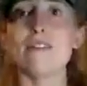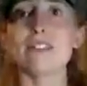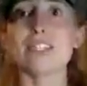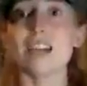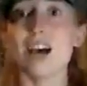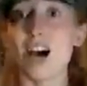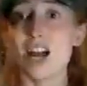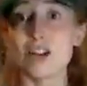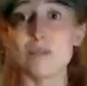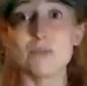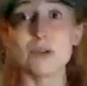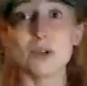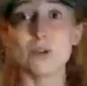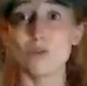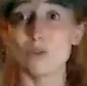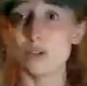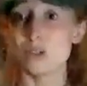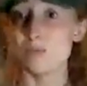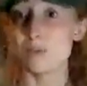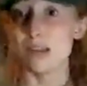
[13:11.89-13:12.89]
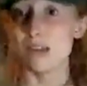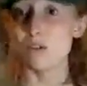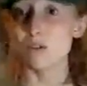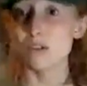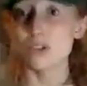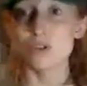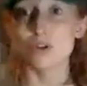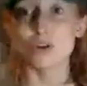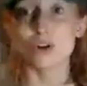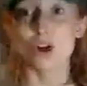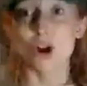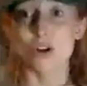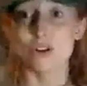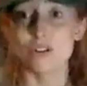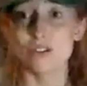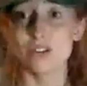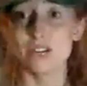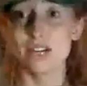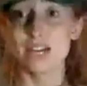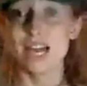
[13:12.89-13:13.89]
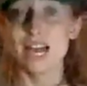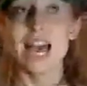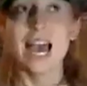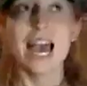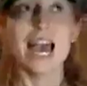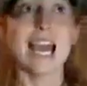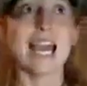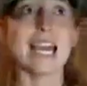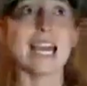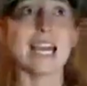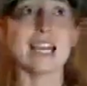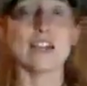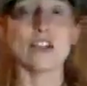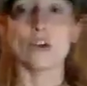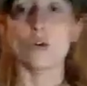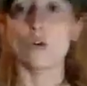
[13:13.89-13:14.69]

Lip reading: a ton of beautiful tomatoes in your garden, and they're